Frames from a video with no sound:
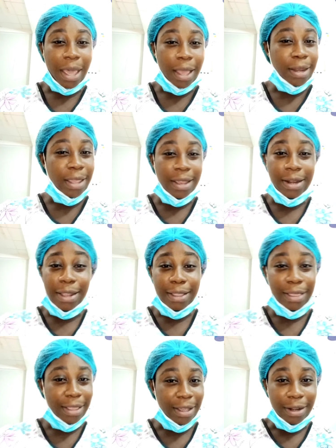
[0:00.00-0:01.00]
add
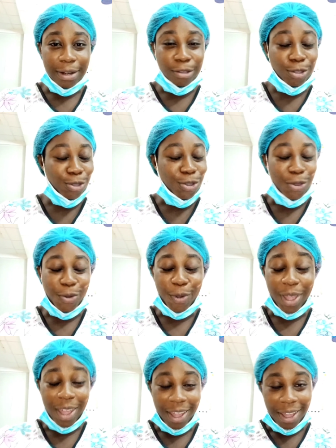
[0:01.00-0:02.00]
anything to
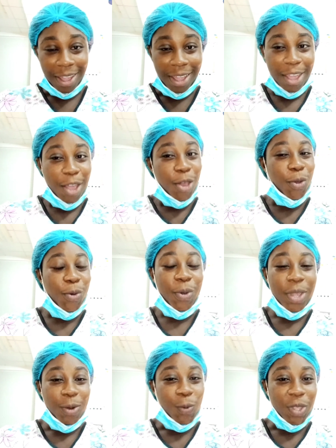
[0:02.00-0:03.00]
your hair.
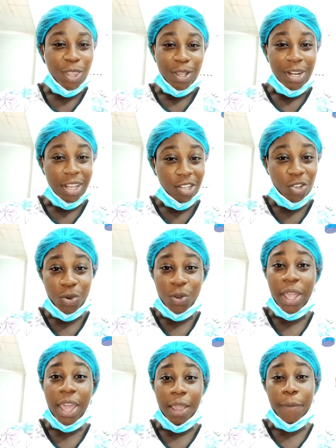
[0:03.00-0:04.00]
Go in with your
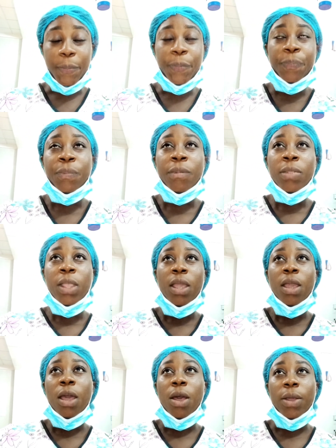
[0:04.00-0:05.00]
natural hair.
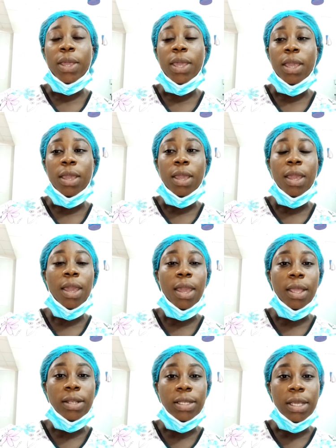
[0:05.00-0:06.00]
Okay,
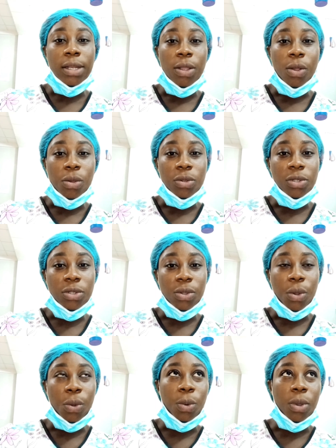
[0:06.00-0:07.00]
and then
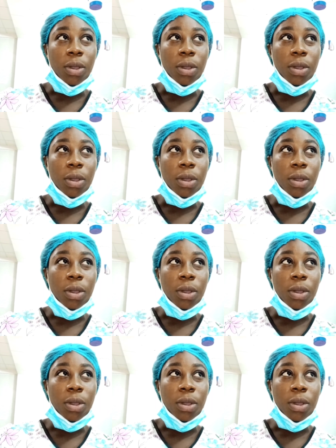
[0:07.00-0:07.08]
also